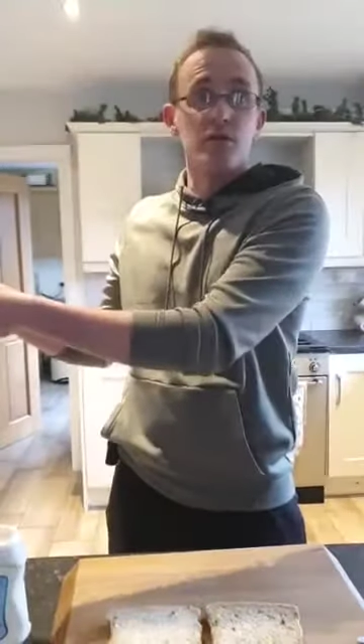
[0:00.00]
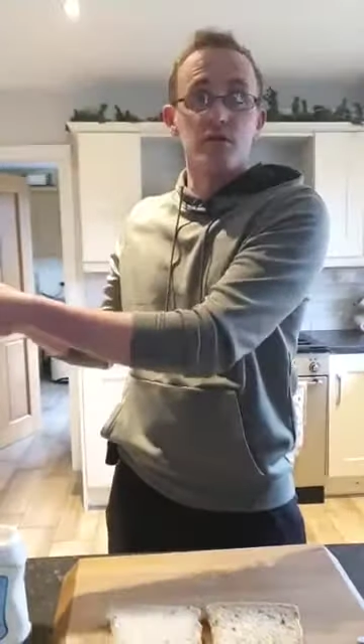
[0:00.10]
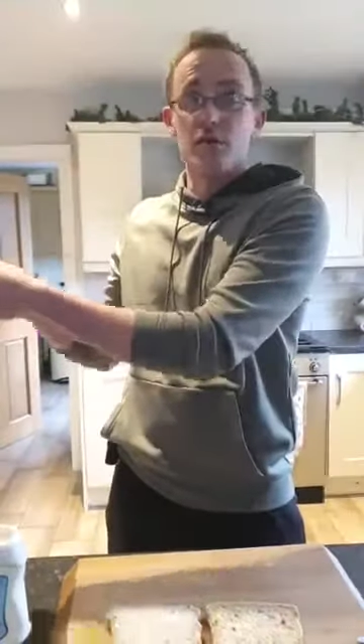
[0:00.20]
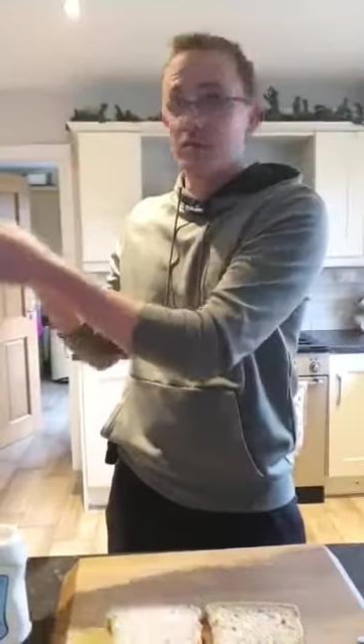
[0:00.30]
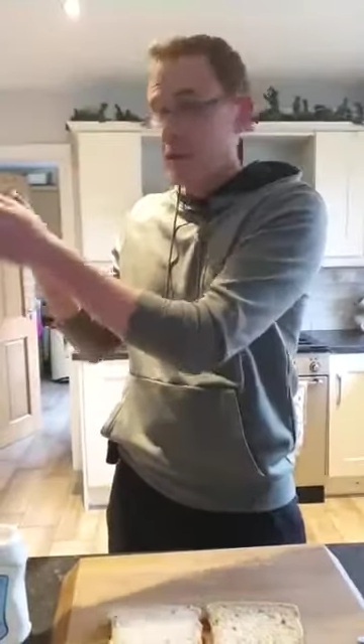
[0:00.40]

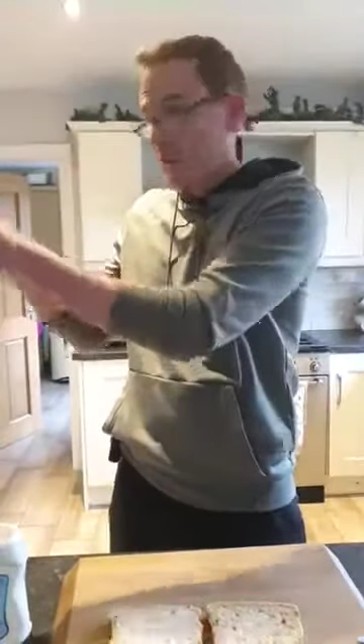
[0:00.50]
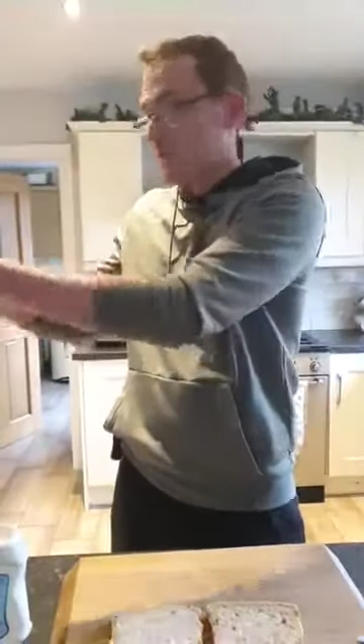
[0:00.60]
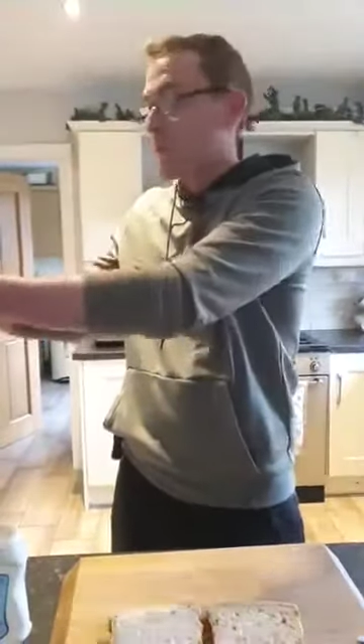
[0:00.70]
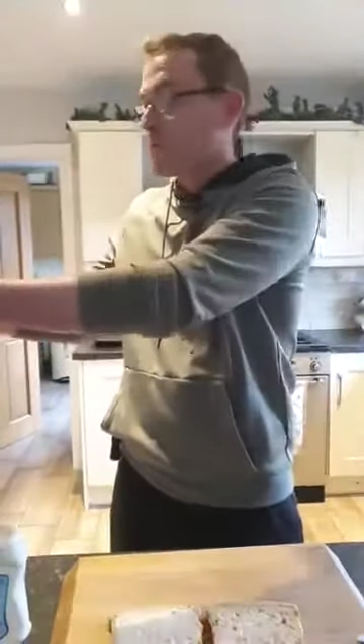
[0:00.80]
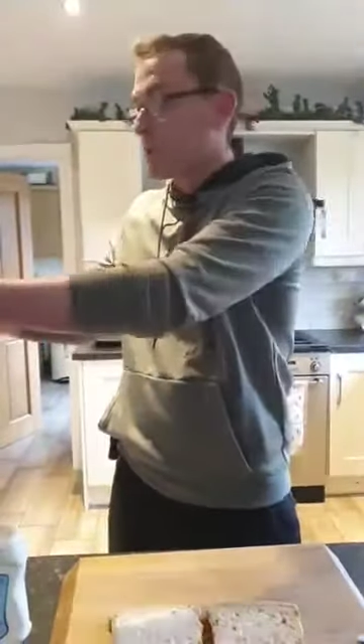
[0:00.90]
So
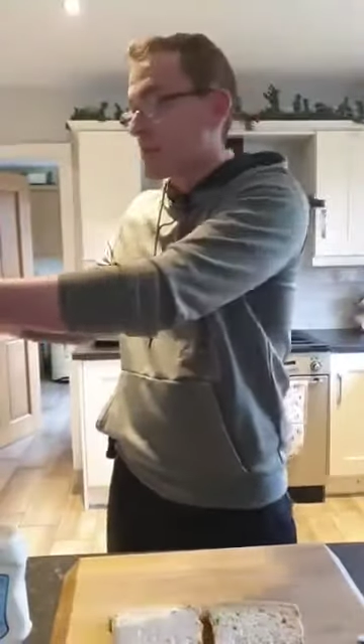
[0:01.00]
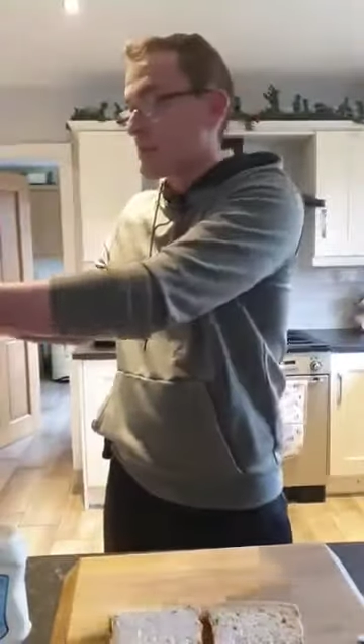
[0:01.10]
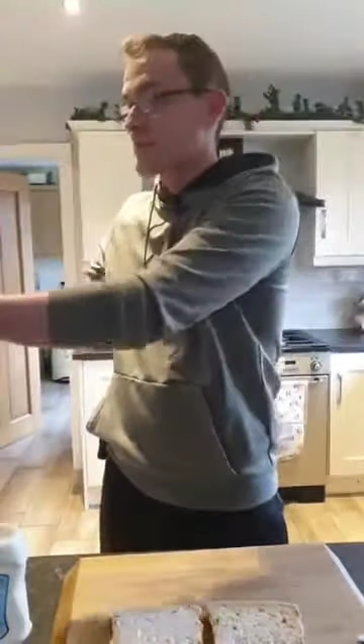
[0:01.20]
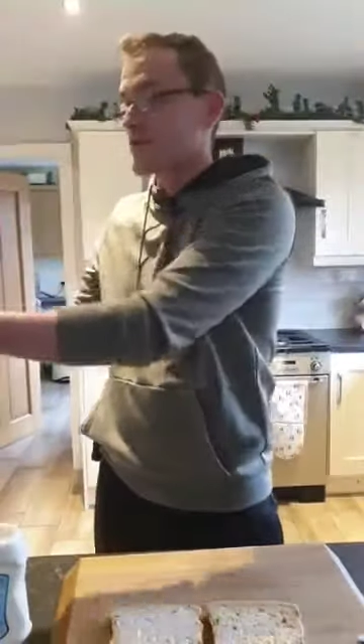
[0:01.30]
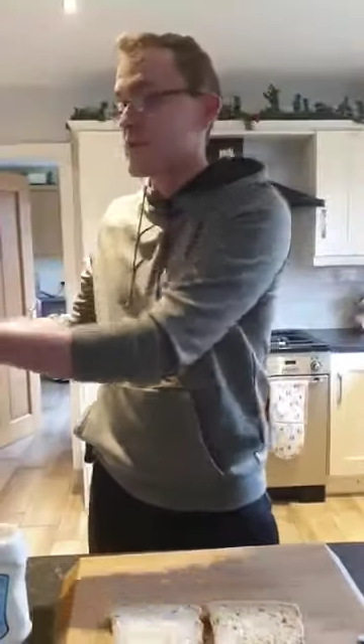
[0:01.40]
it brings
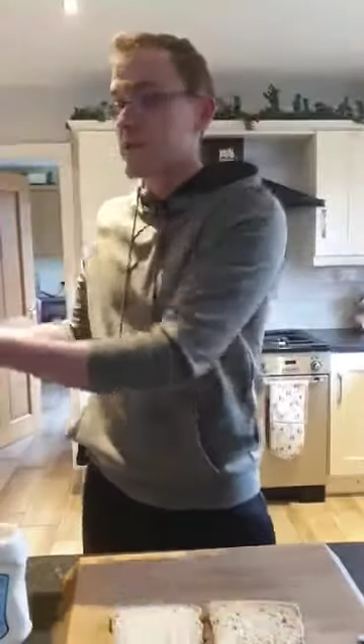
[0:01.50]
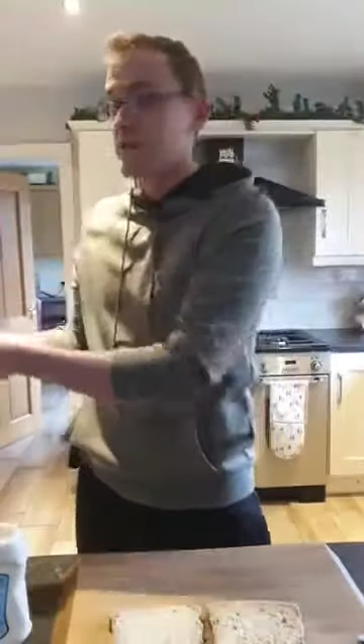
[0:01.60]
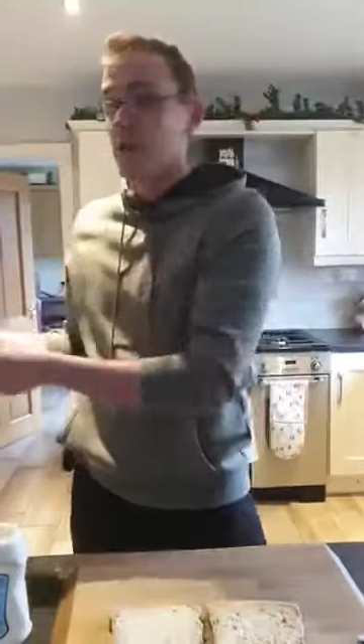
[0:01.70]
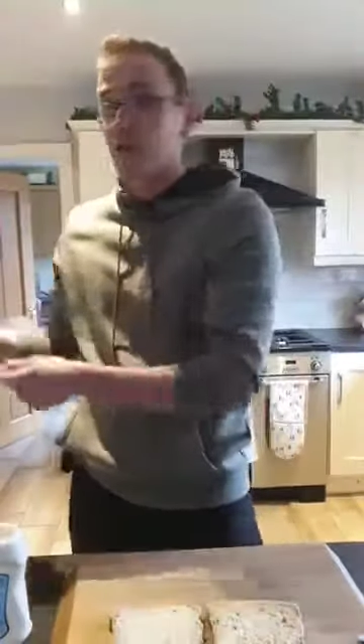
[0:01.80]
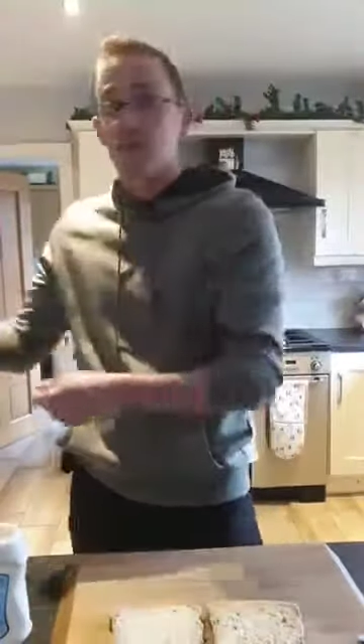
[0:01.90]
this 3D
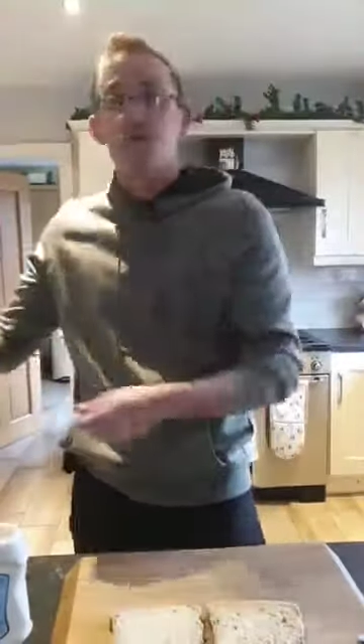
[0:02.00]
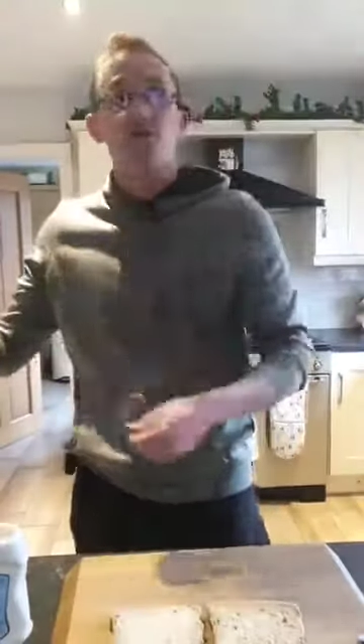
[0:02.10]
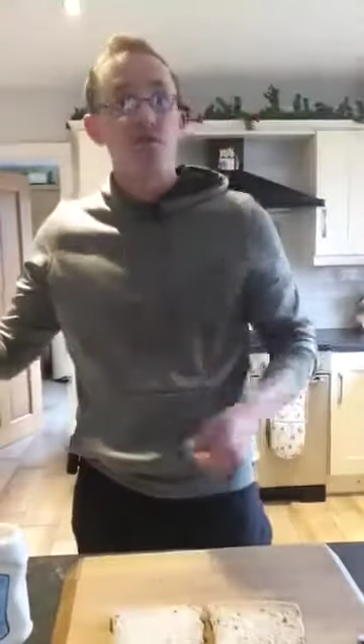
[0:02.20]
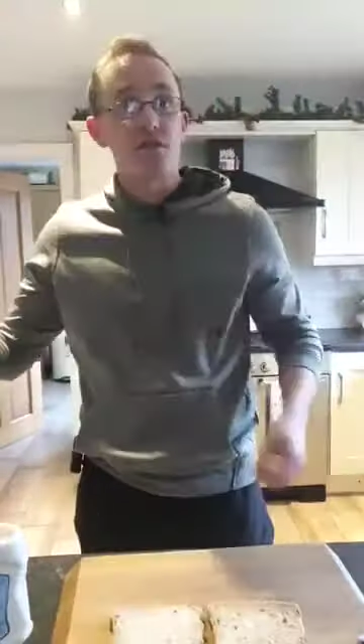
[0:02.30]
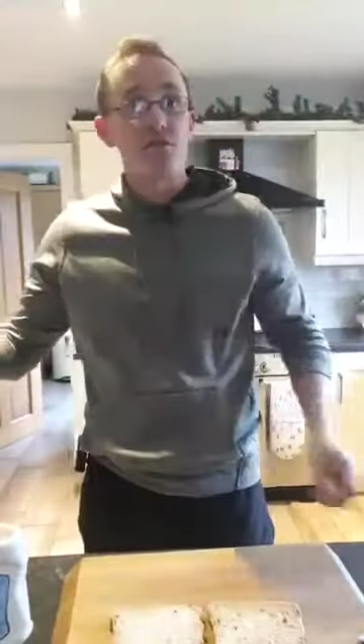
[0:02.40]
tiger into
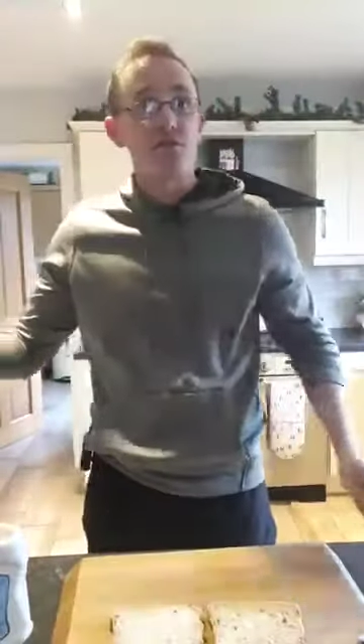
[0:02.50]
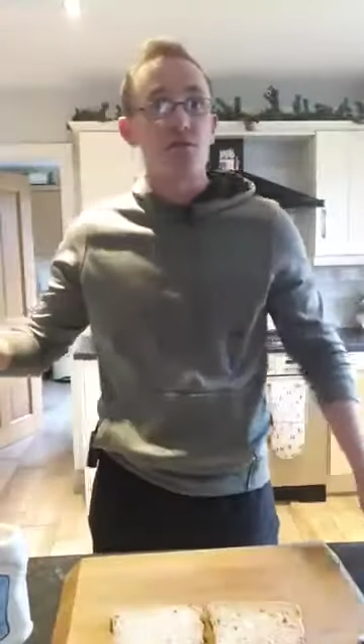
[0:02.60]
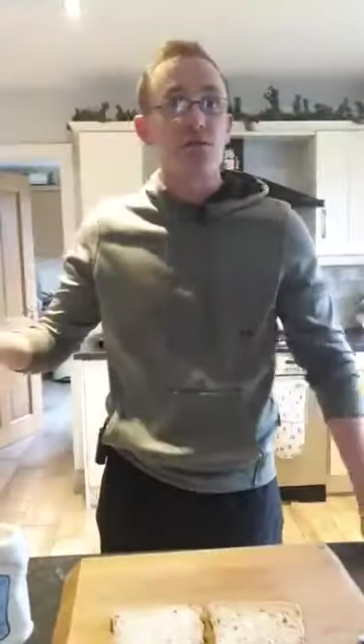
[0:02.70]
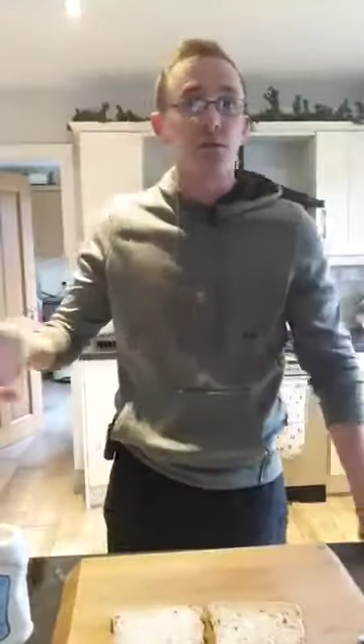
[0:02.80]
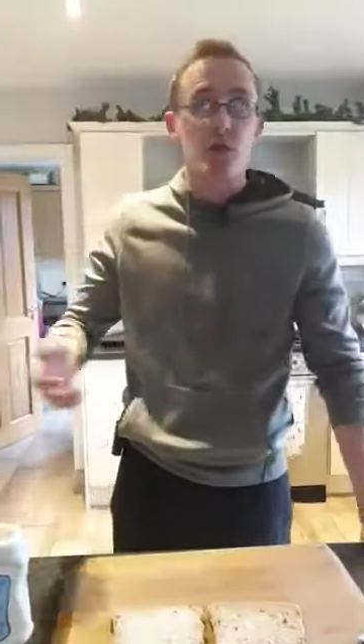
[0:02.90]
your sitting room
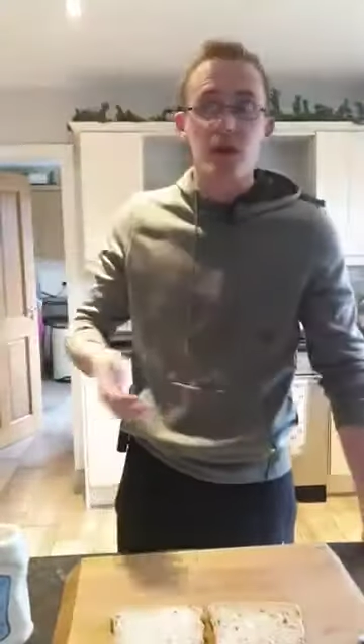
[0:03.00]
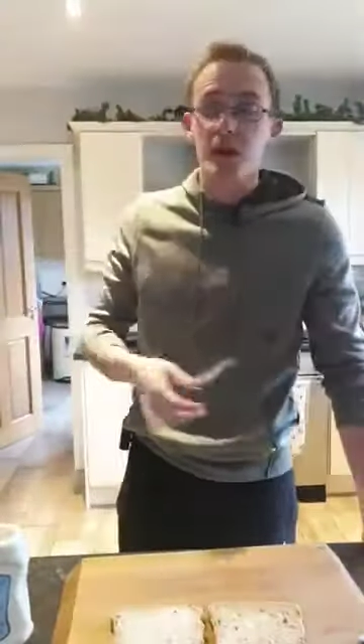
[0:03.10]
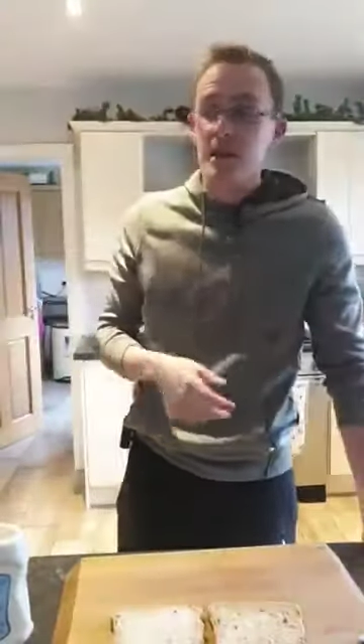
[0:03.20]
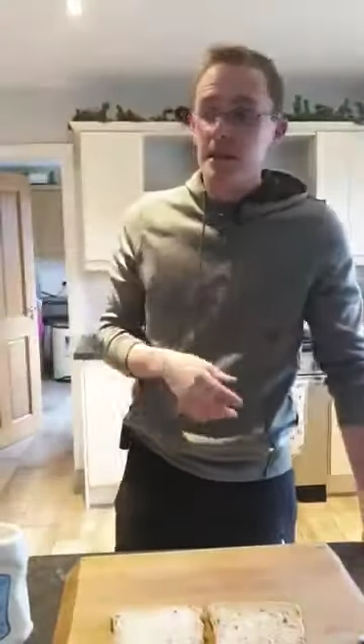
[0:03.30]
floor.